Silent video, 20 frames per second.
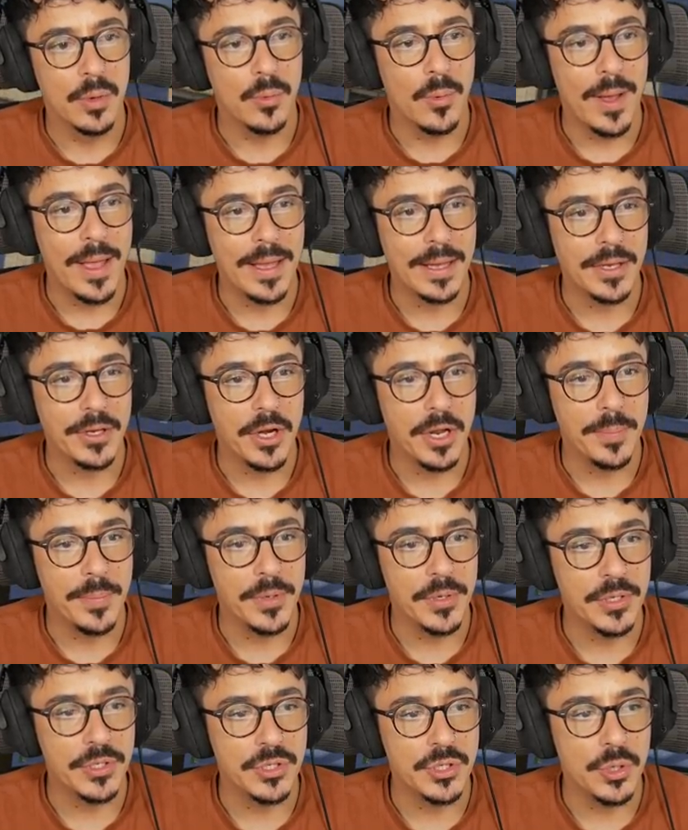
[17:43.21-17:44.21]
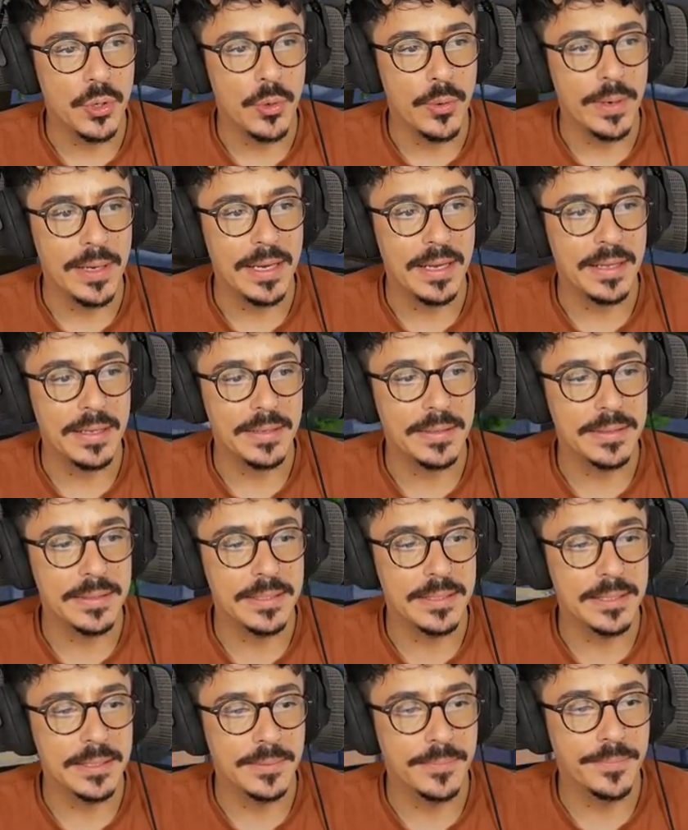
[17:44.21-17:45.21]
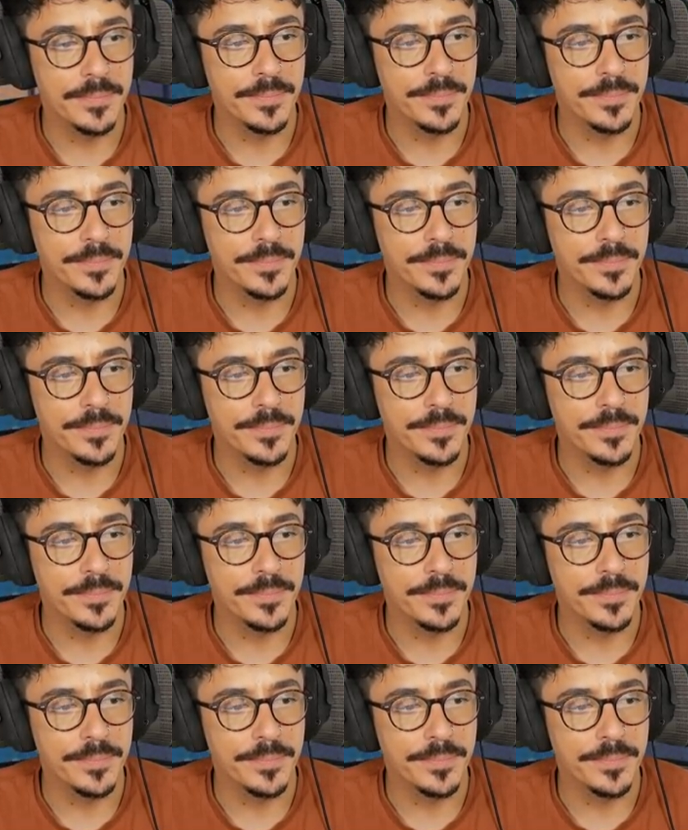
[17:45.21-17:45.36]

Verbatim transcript: Where could I put a toilet?